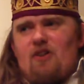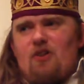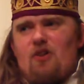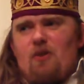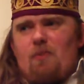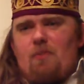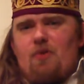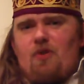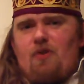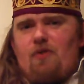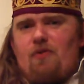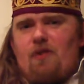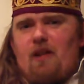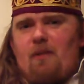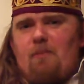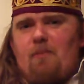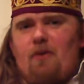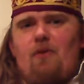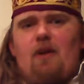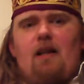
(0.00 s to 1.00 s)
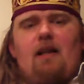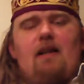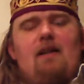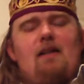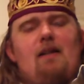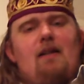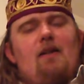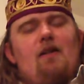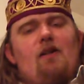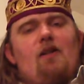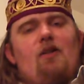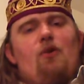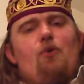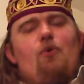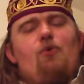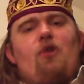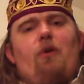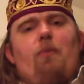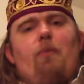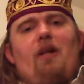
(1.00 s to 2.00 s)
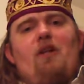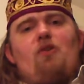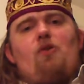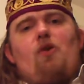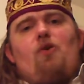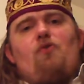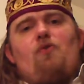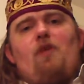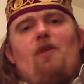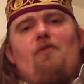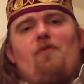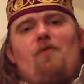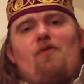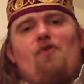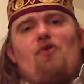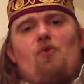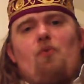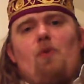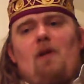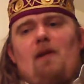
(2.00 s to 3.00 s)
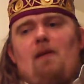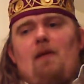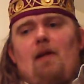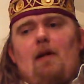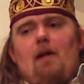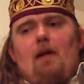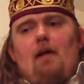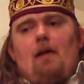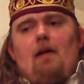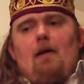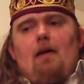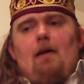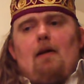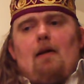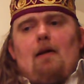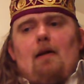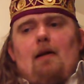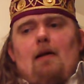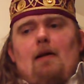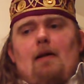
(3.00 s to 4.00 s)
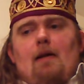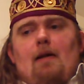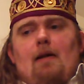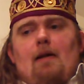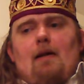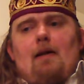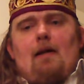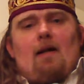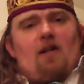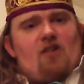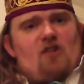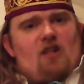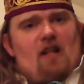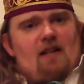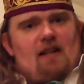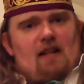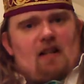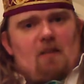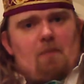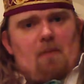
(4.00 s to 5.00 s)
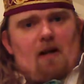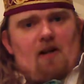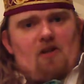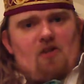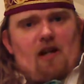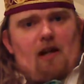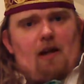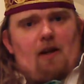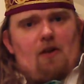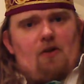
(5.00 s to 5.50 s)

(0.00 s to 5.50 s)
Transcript: some stuff can be can also be cross-referenced with Icelandic magic.